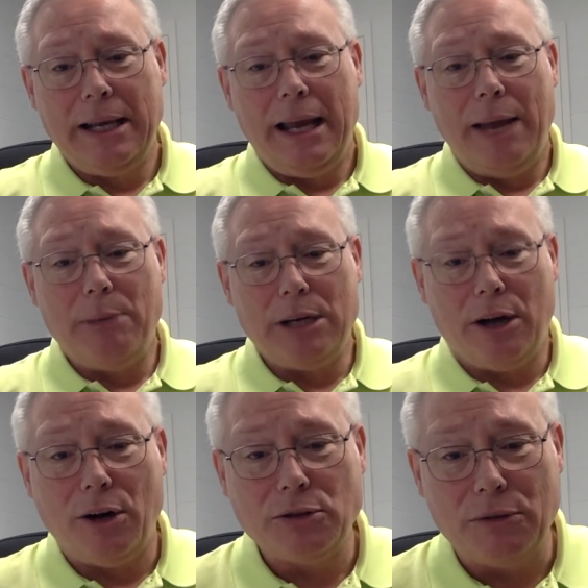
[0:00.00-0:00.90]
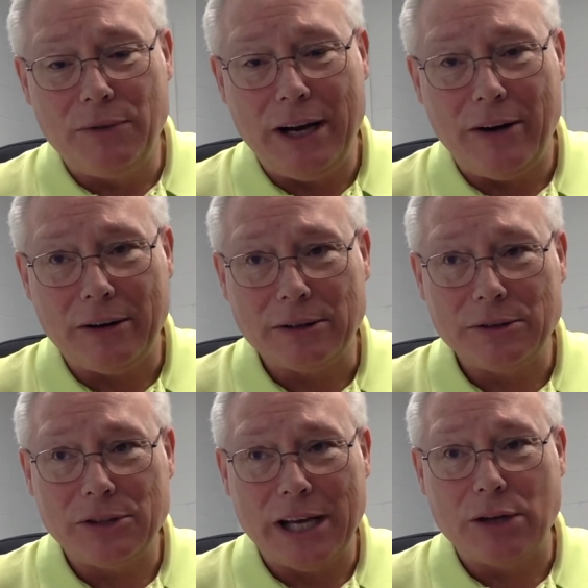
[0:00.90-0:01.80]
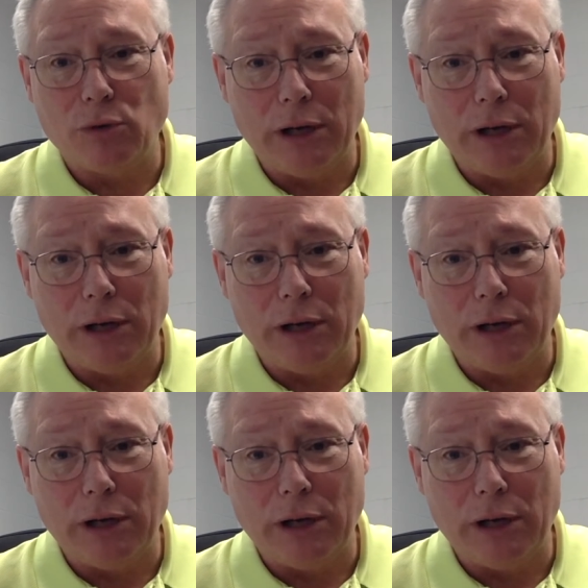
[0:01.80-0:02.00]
And because of their sexual